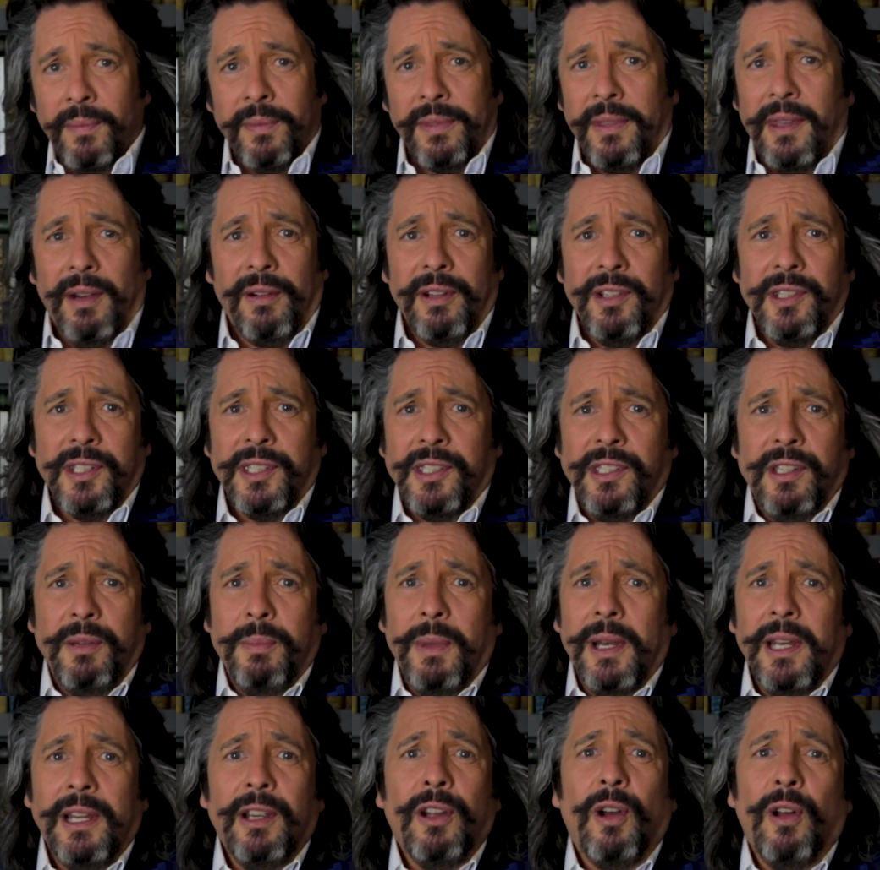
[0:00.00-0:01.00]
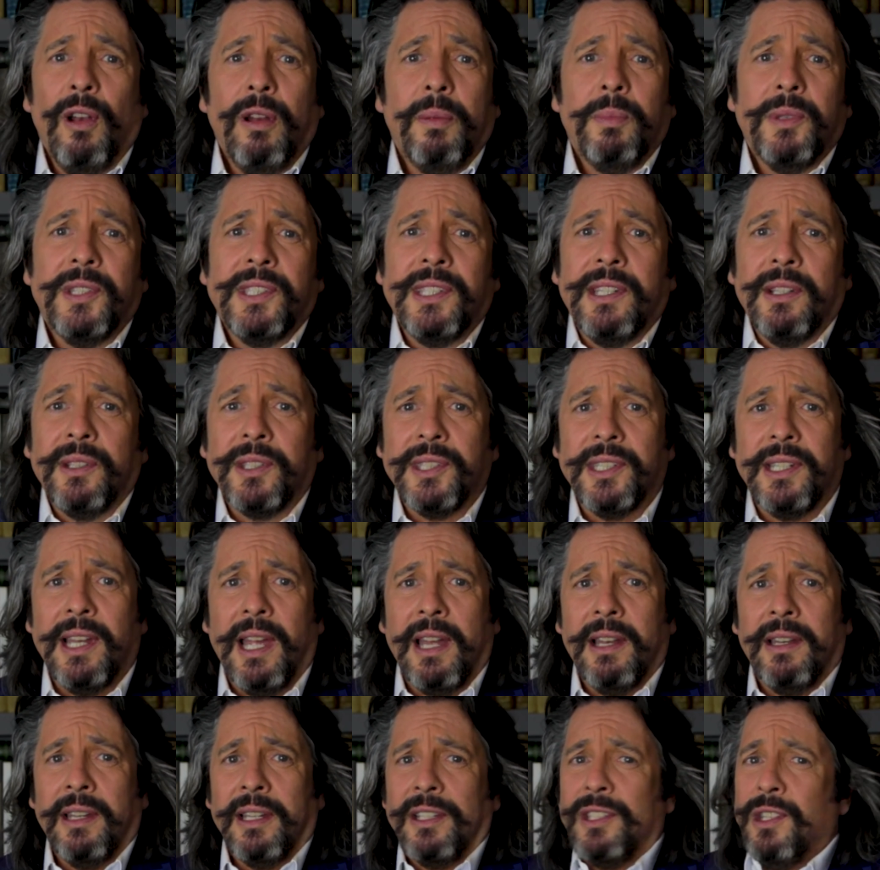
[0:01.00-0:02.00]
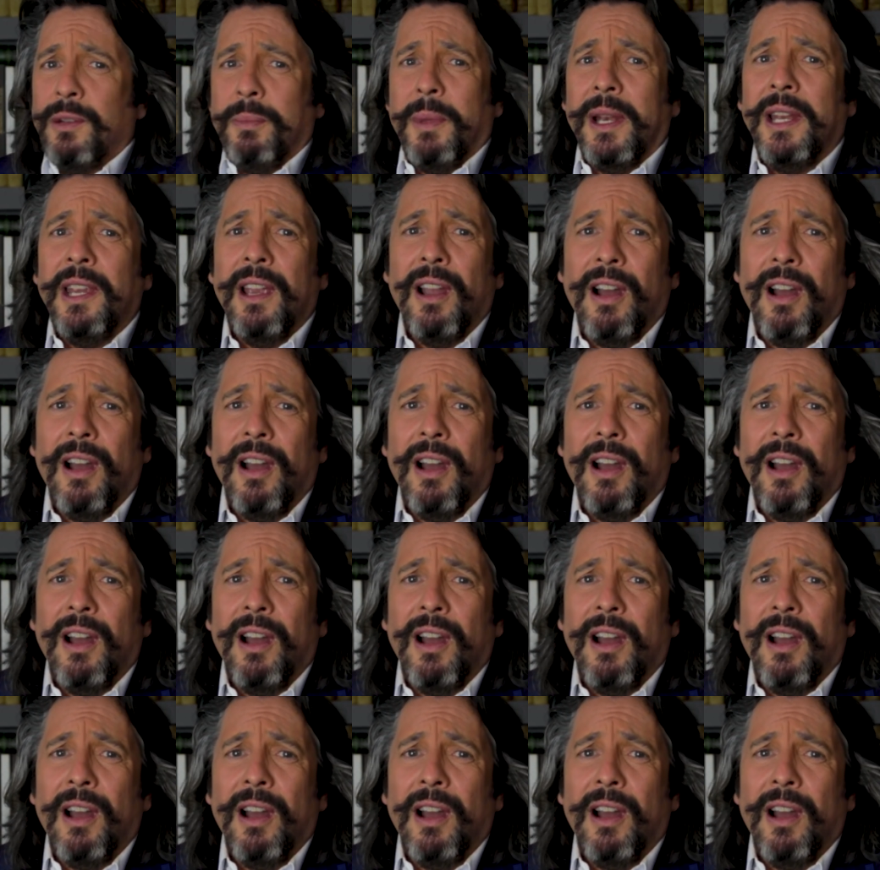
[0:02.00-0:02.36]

there are just too many columns still standing, too many